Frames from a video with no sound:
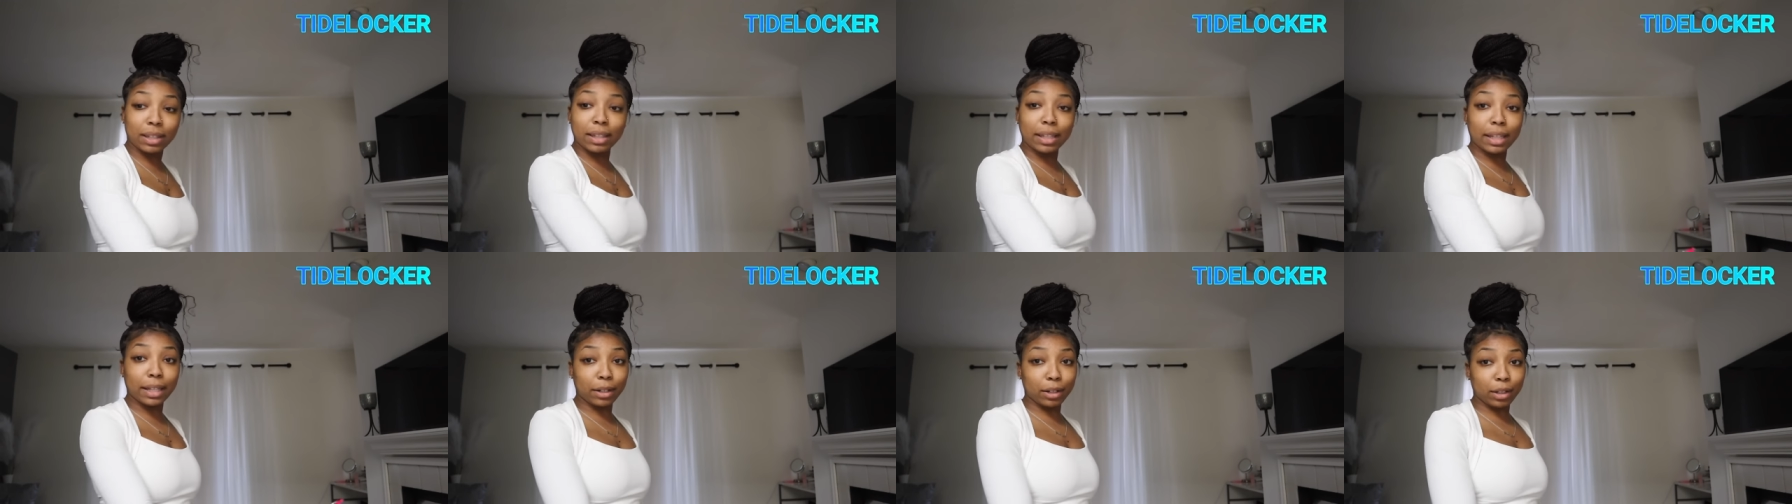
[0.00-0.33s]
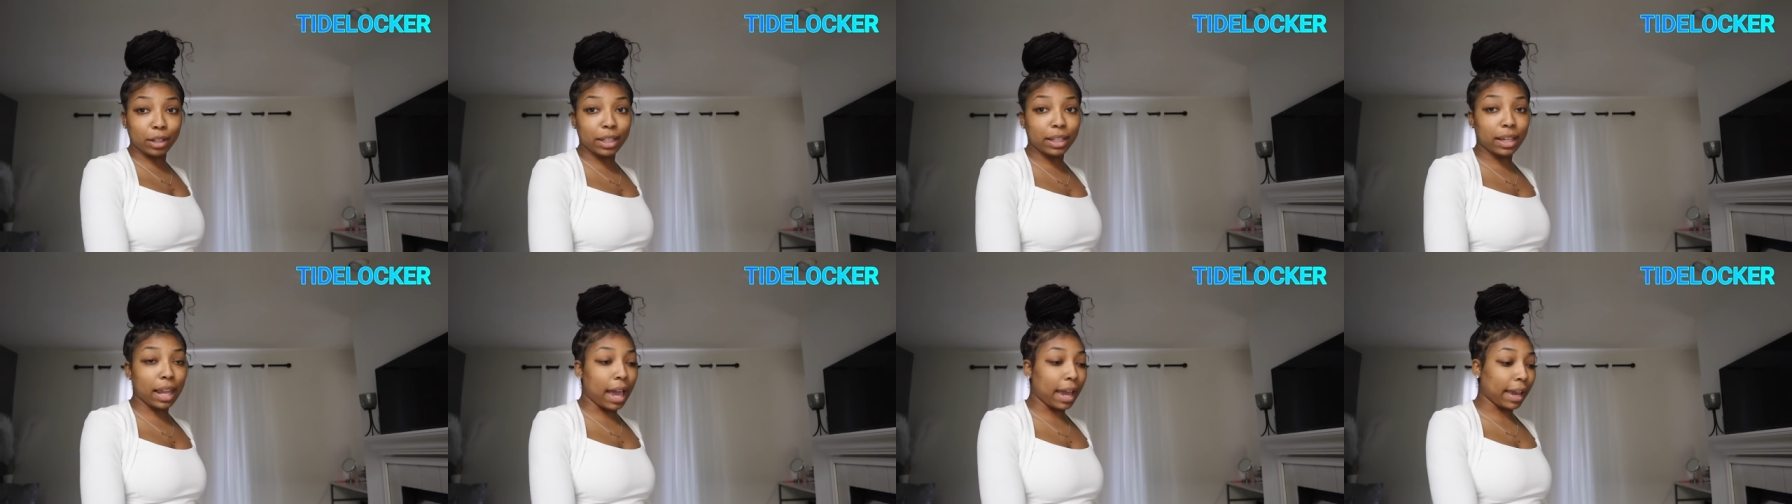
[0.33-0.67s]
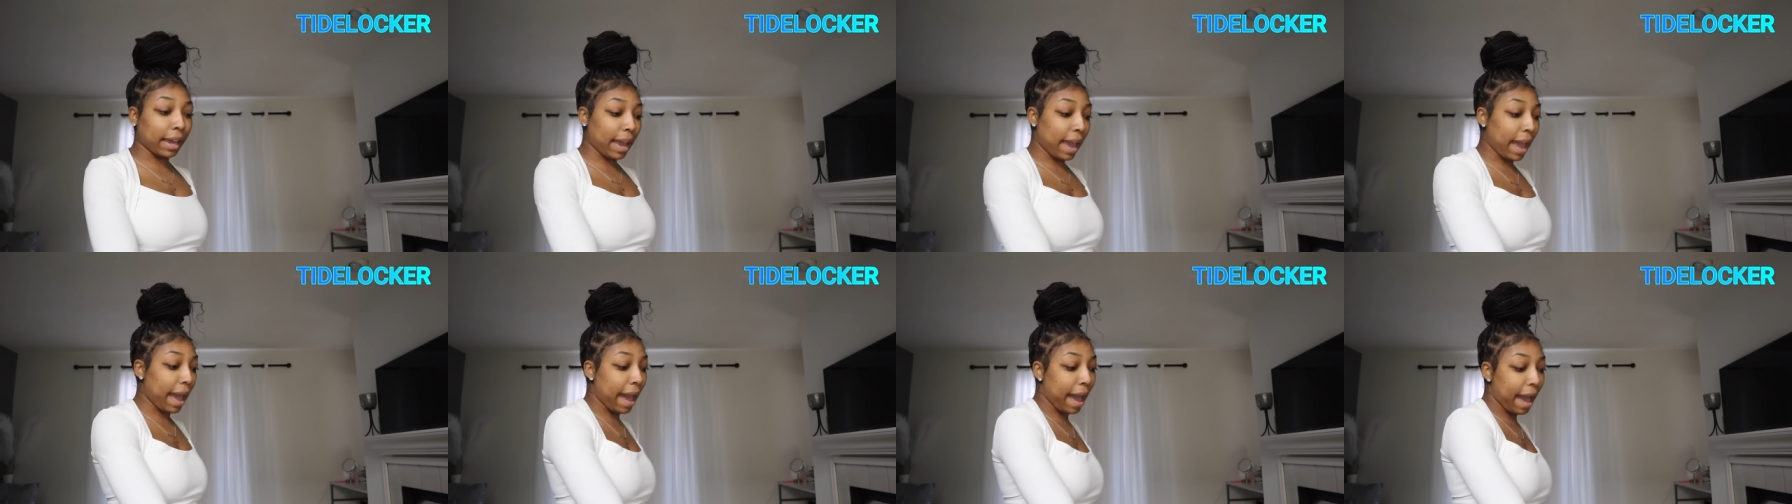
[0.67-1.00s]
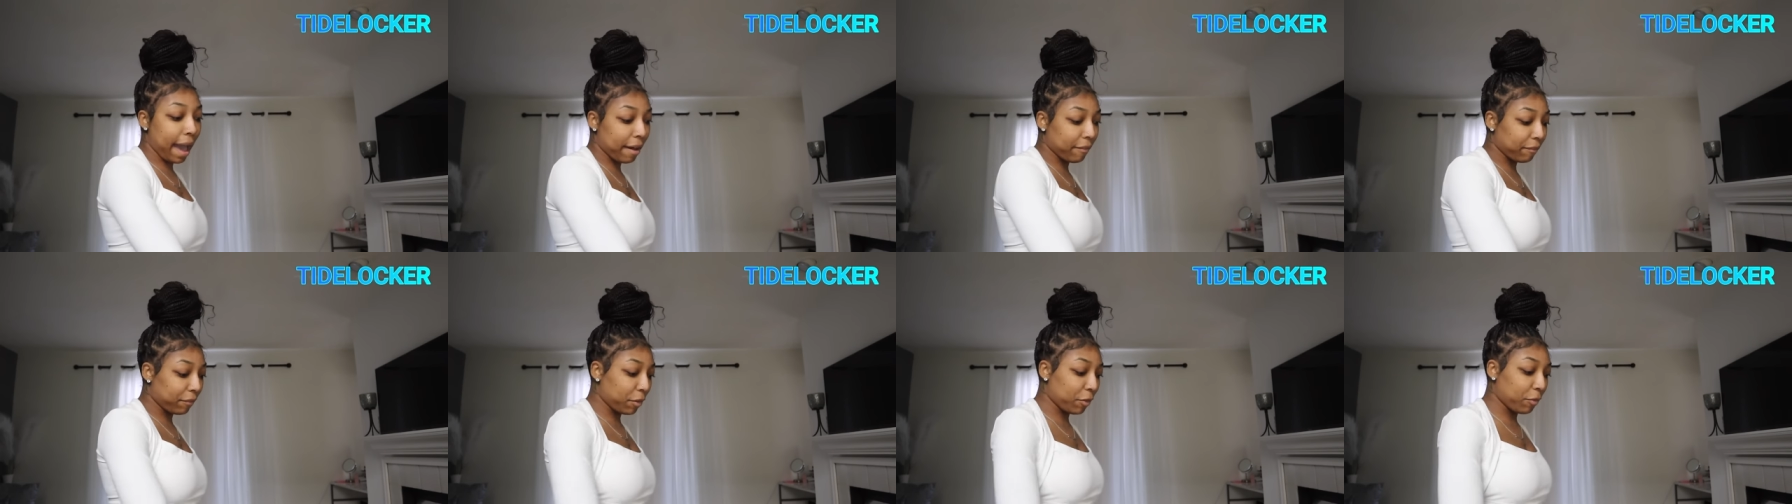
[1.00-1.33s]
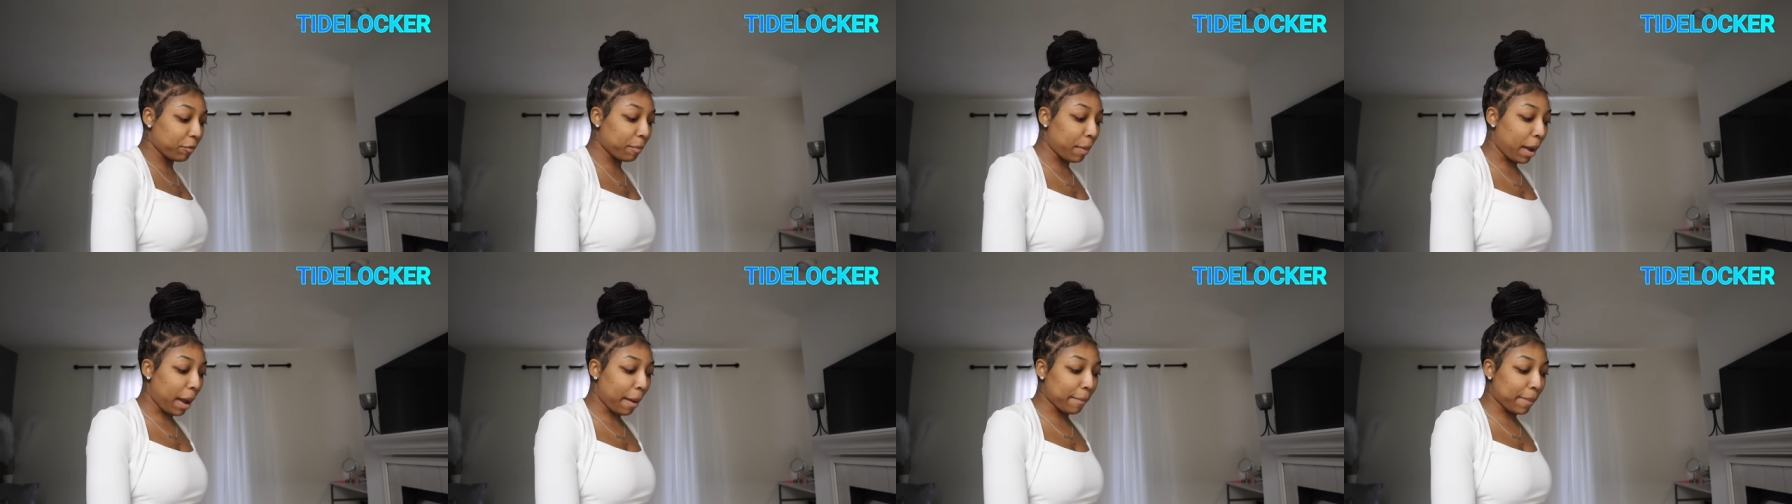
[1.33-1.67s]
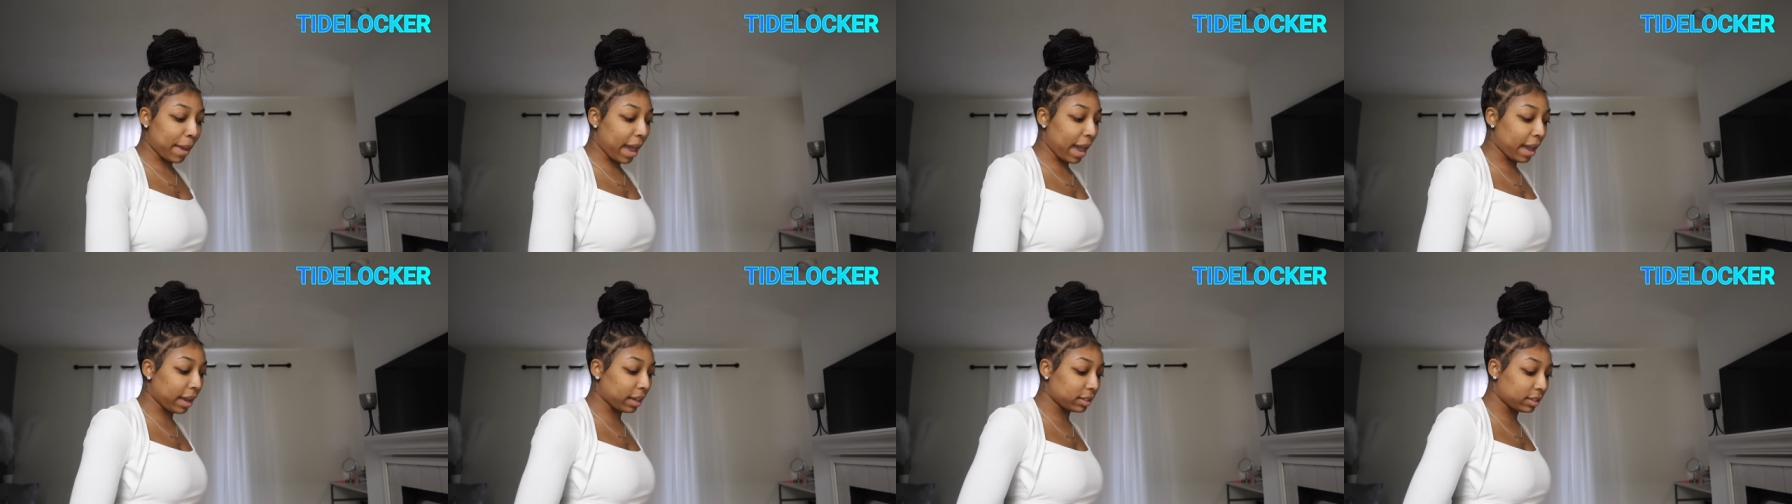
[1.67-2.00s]
literally like half of my
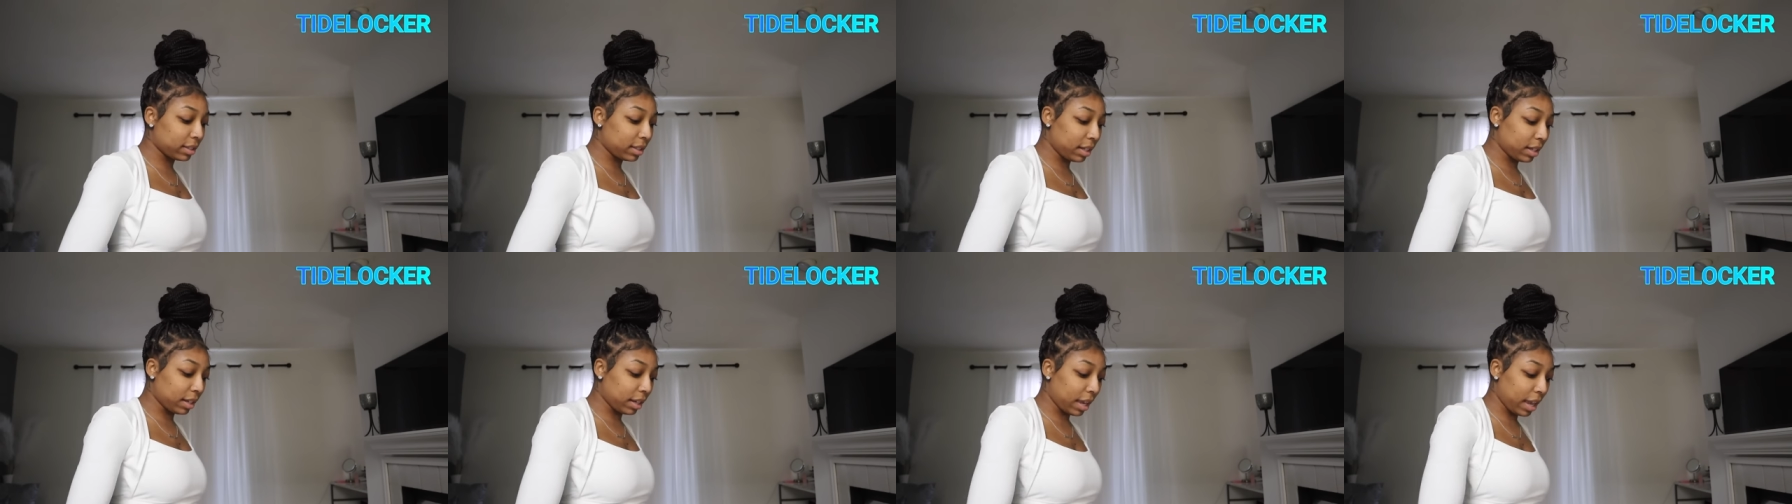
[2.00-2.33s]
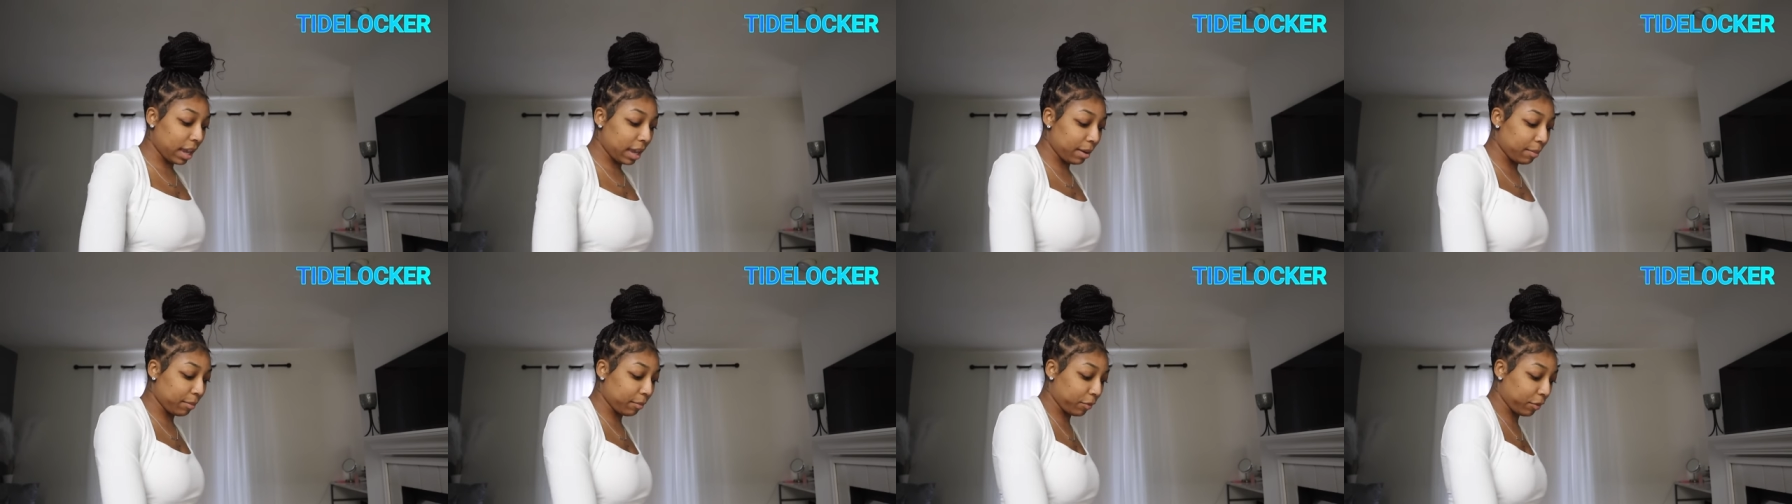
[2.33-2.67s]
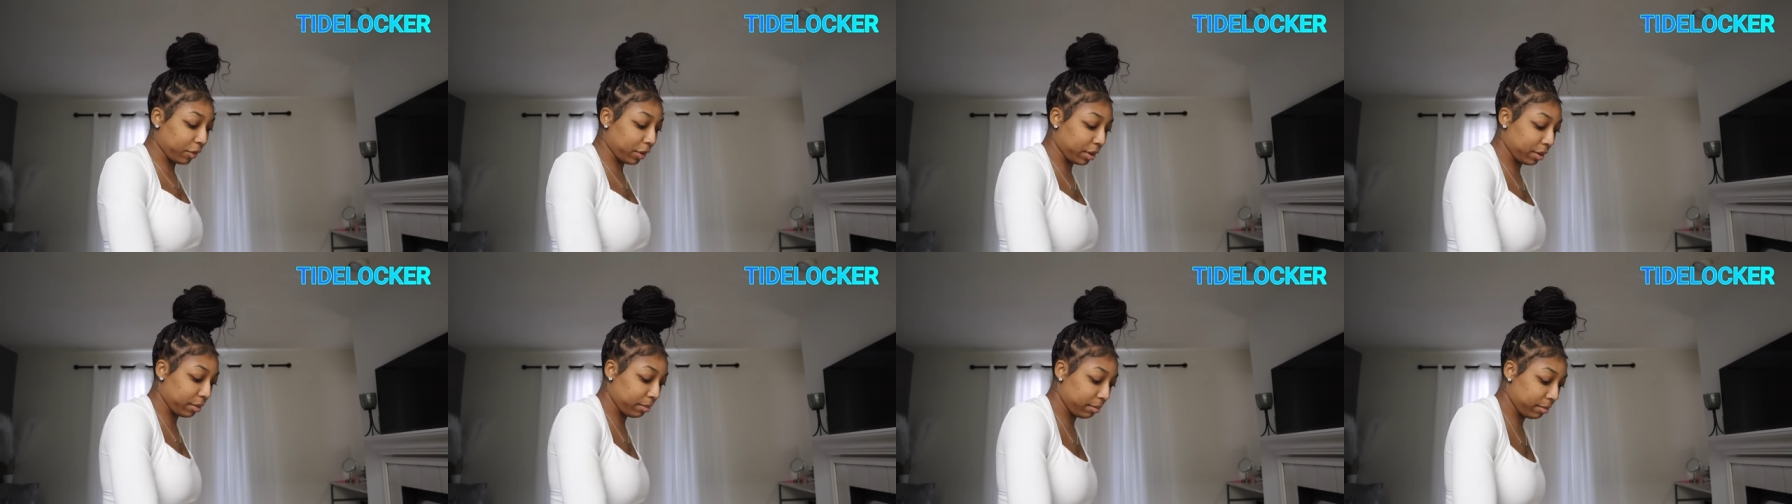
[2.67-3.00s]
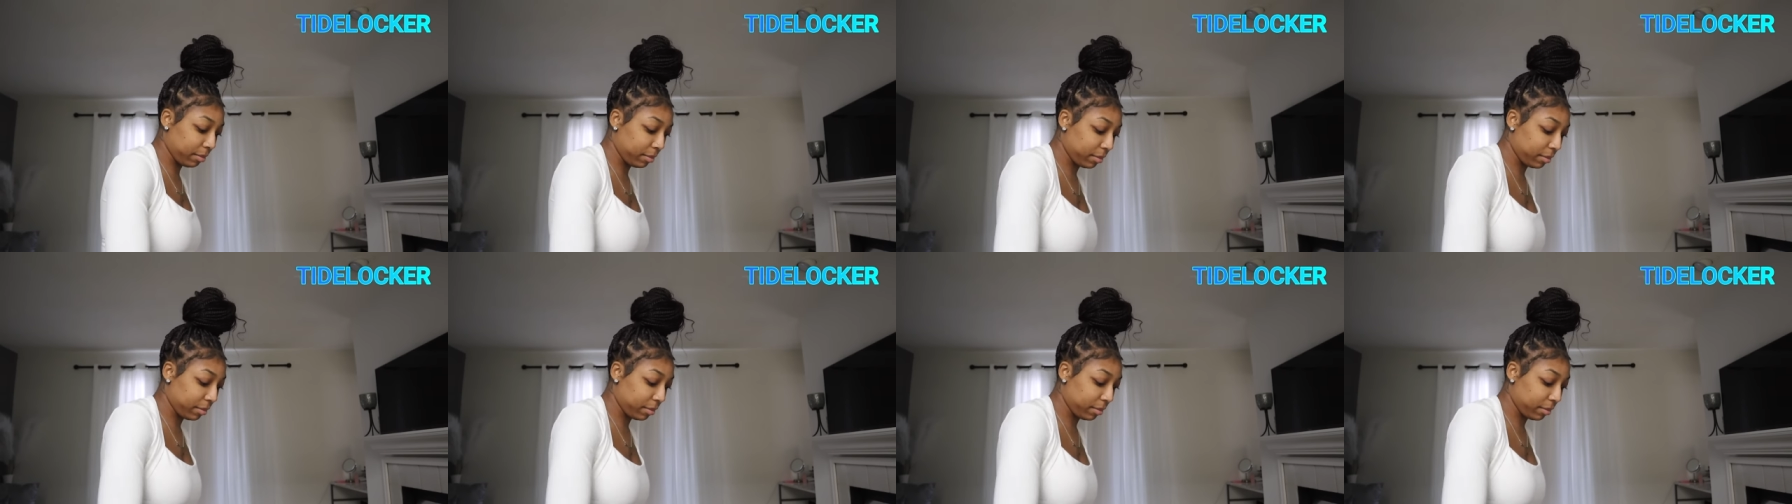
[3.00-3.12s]
bags done came from.